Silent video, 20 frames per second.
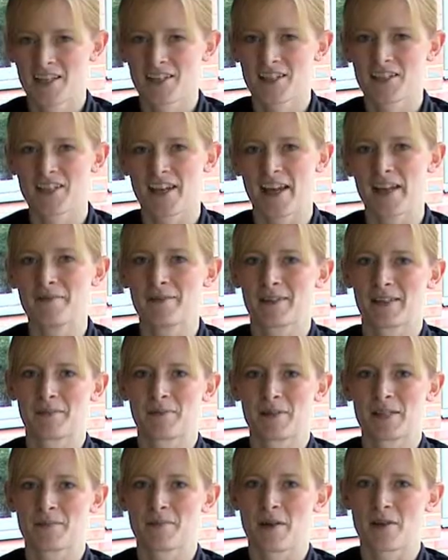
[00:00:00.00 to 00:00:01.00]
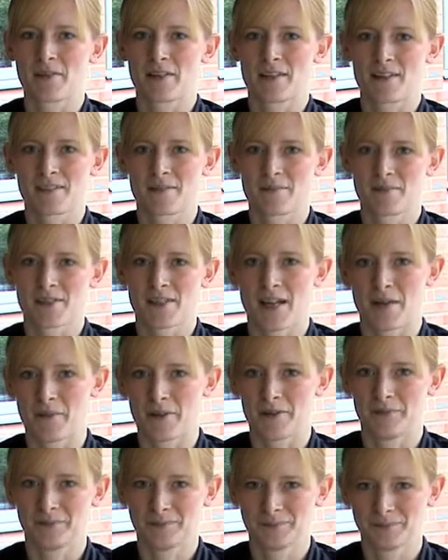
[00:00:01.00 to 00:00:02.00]
Today we're going to be smoking some
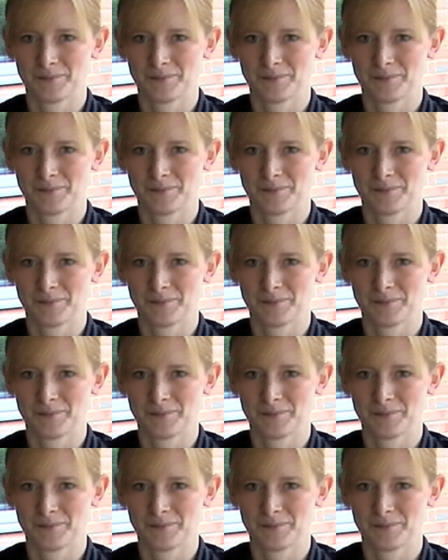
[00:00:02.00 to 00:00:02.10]
salmon.